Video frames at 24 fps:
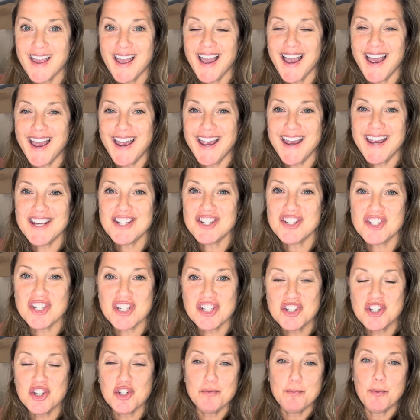Hey, She
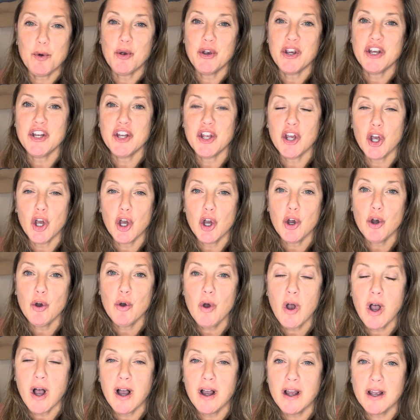2.0.
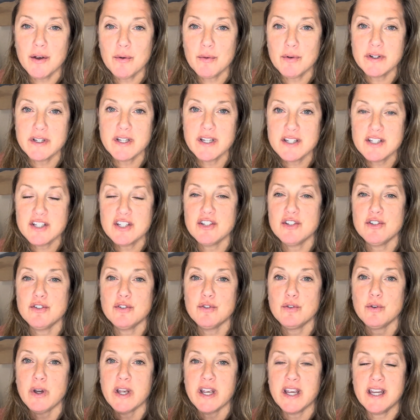I wanted
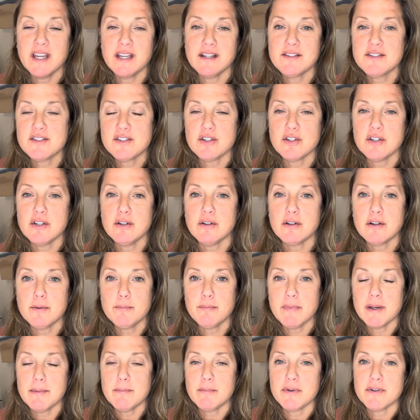to answer your
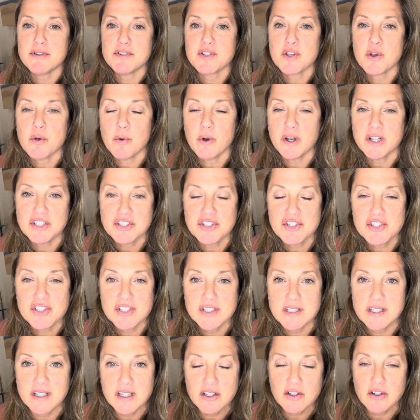members'
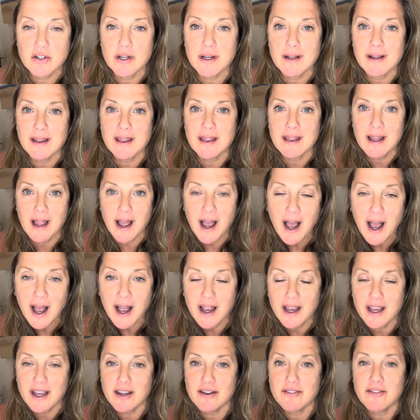question here
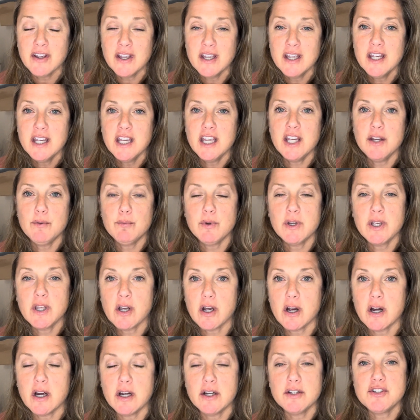live in
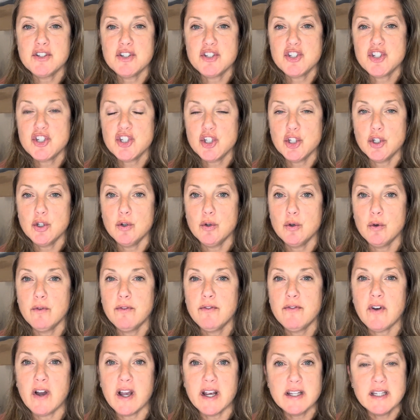regards to
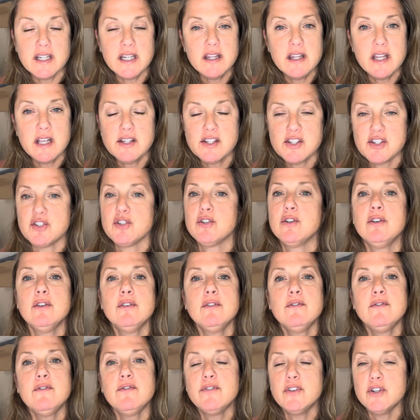finding that
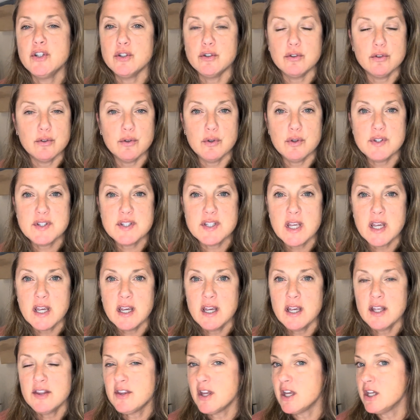certain foods
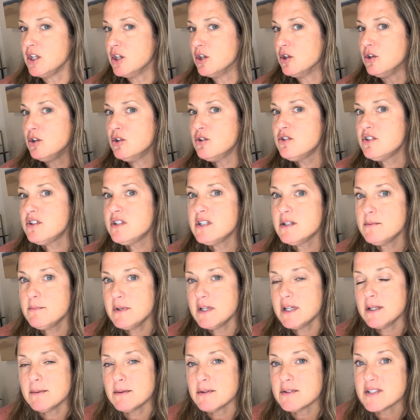that you used to be
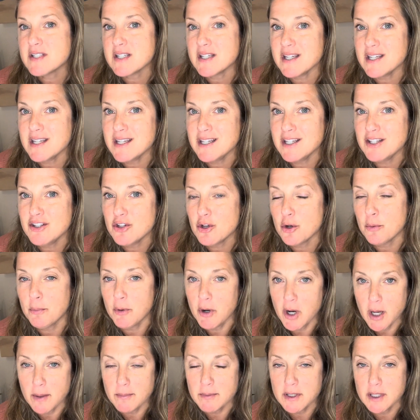able to eat no
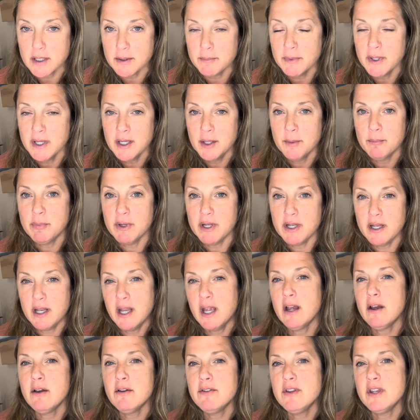problem, but
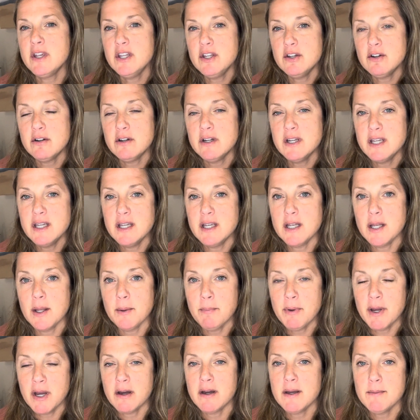now that you're in
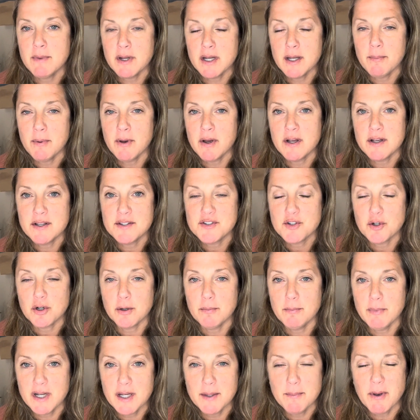perimenopause or
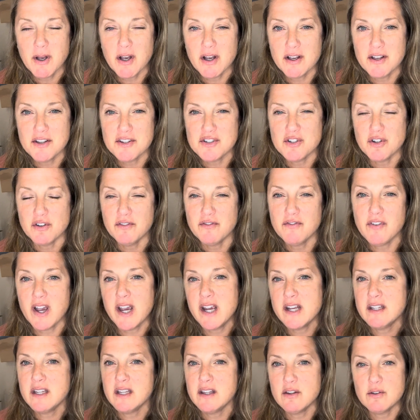menopause, you're
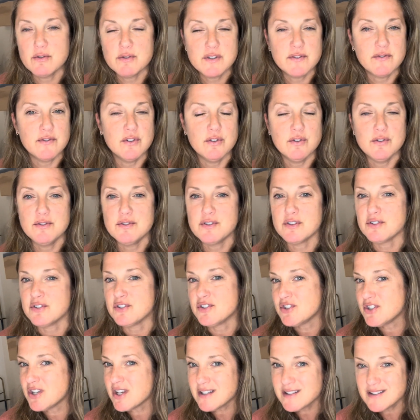finding those foods are
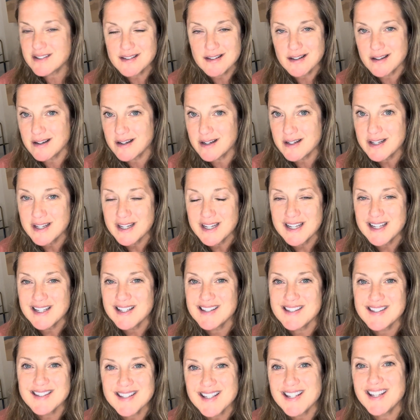just not
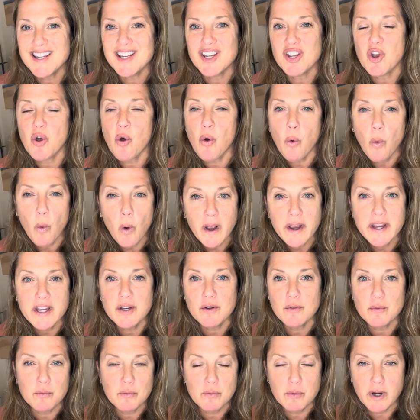sitting quite
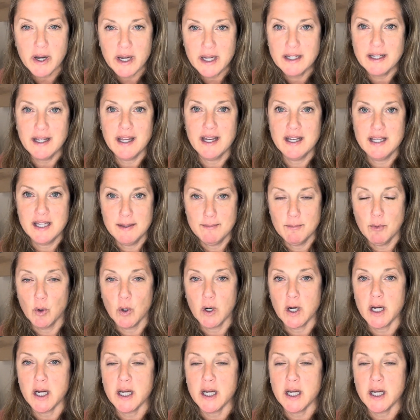right anymore.